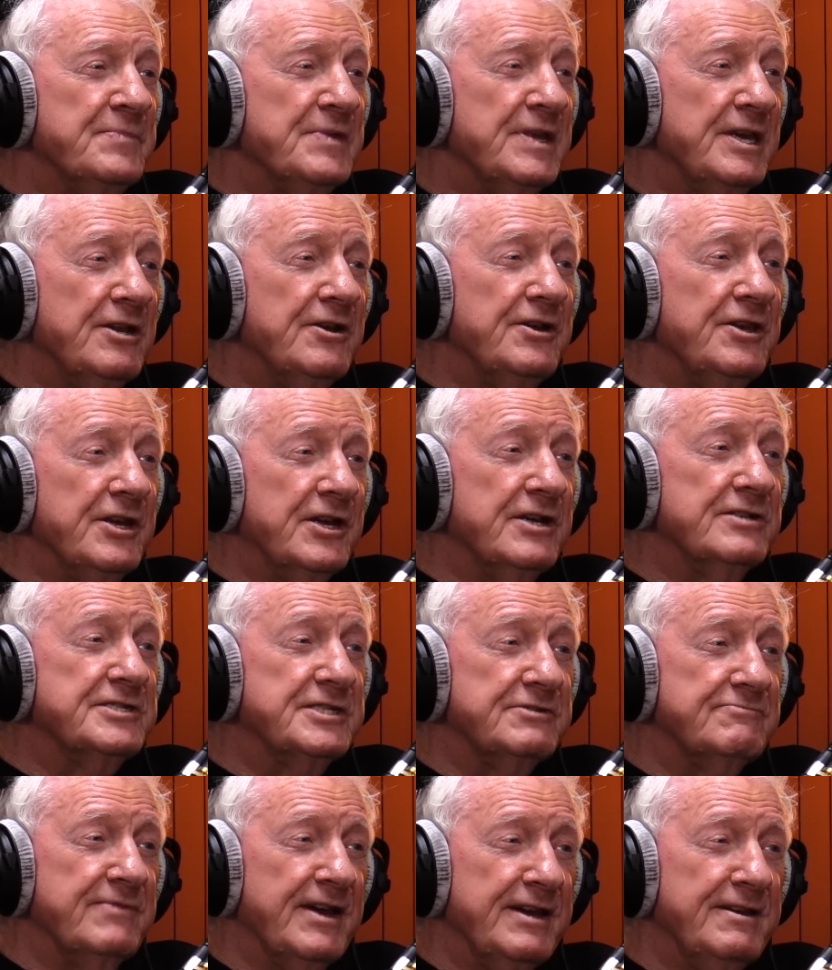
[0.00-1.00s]
You know, you
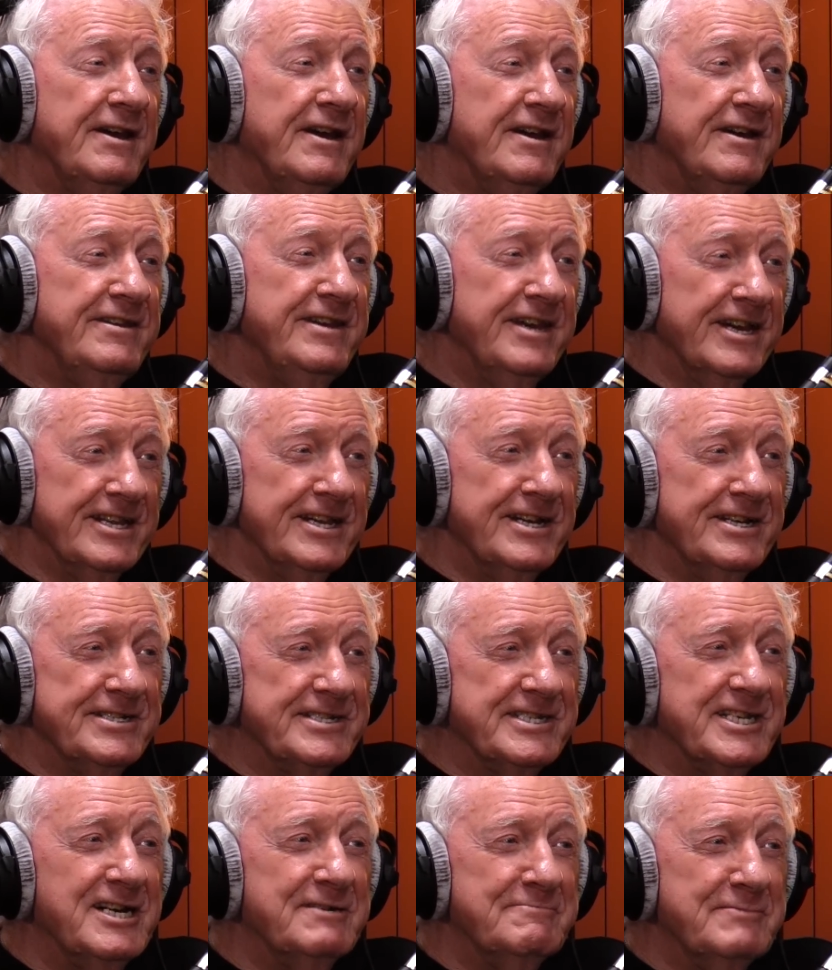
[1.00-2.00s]
learn
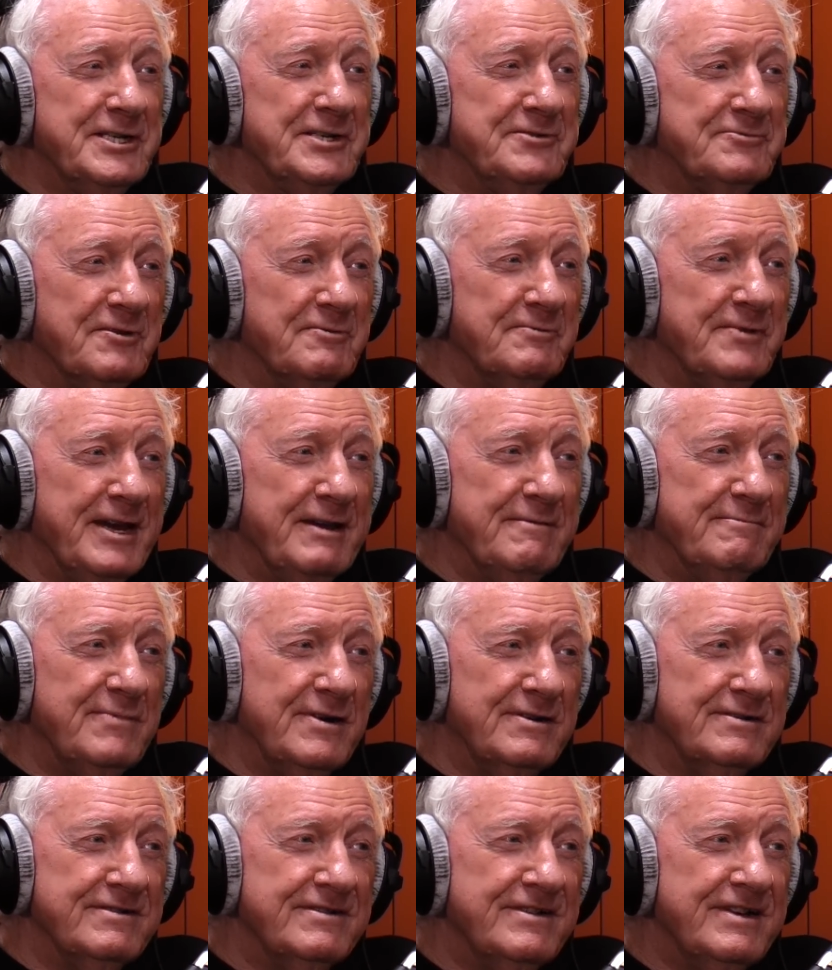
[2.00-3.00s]
so much from
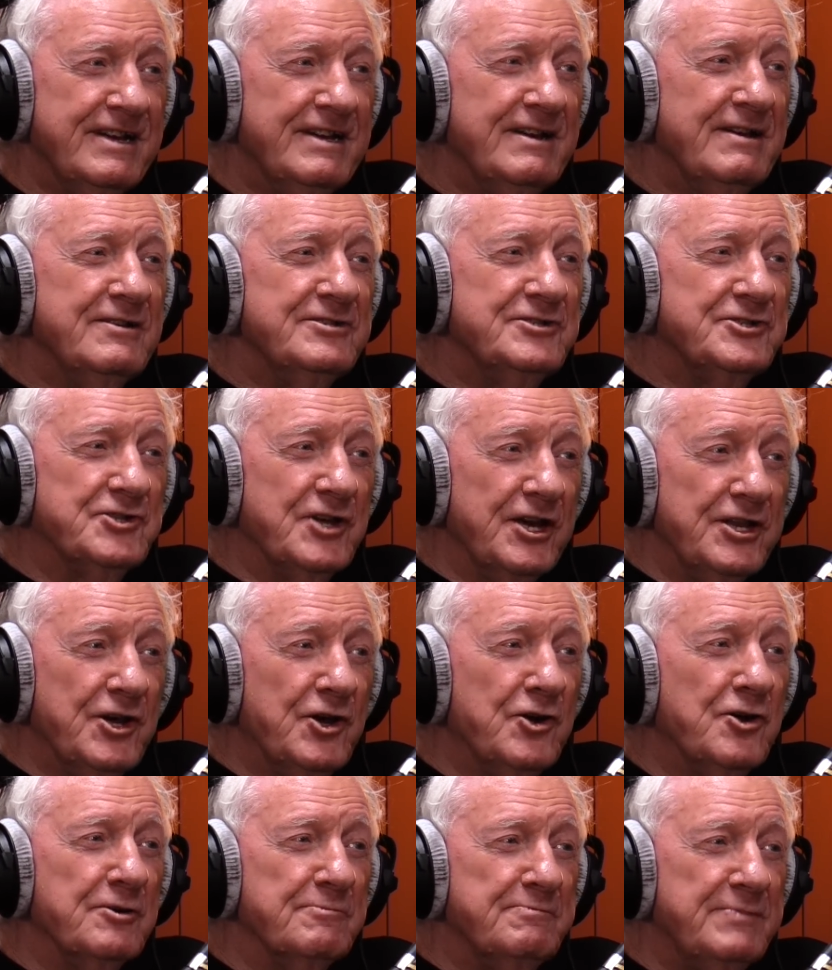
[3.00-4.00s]
Rainbow, trying to
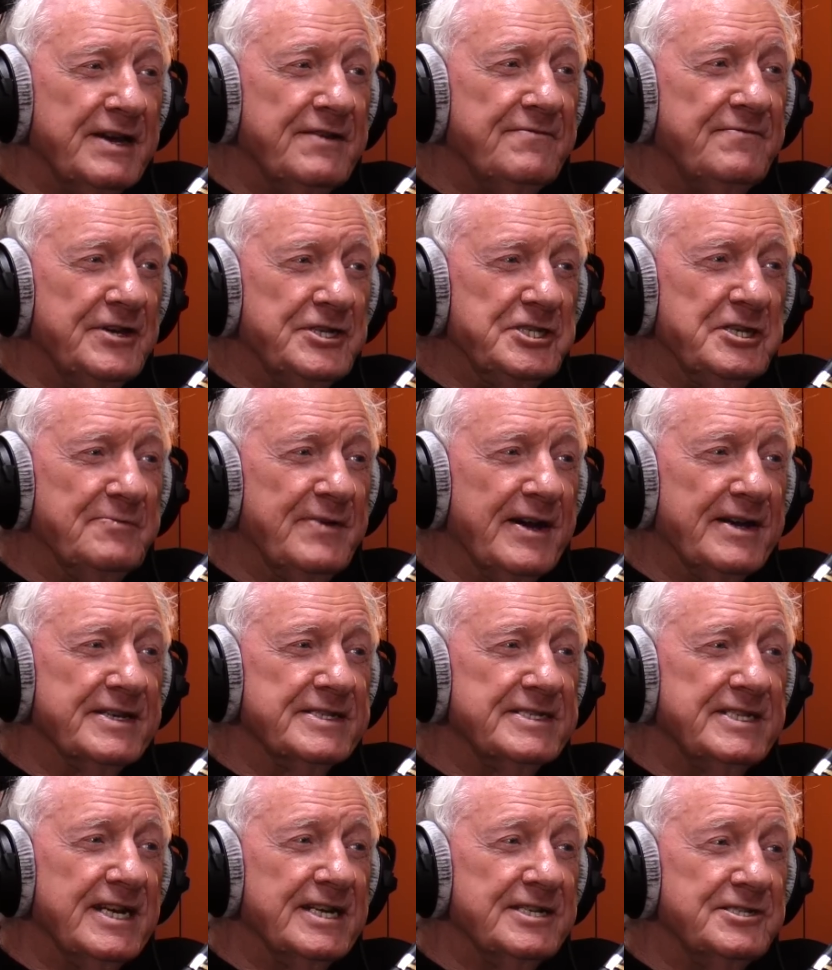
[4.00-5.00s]
hook big fish about
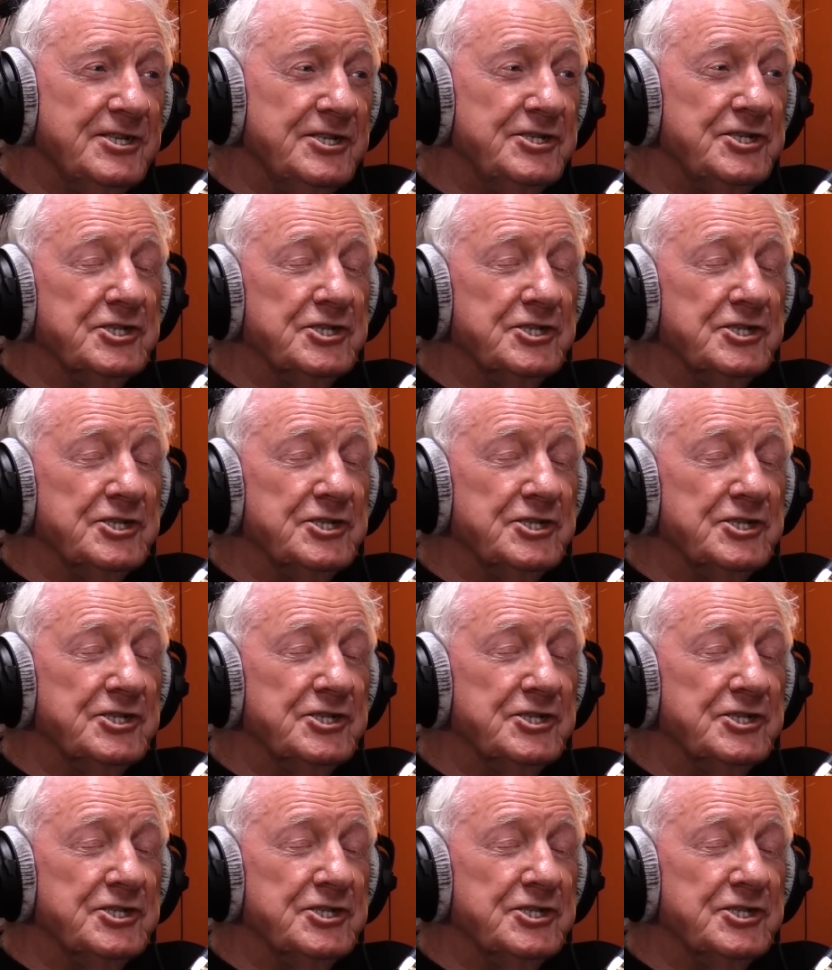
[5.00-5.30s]
snags.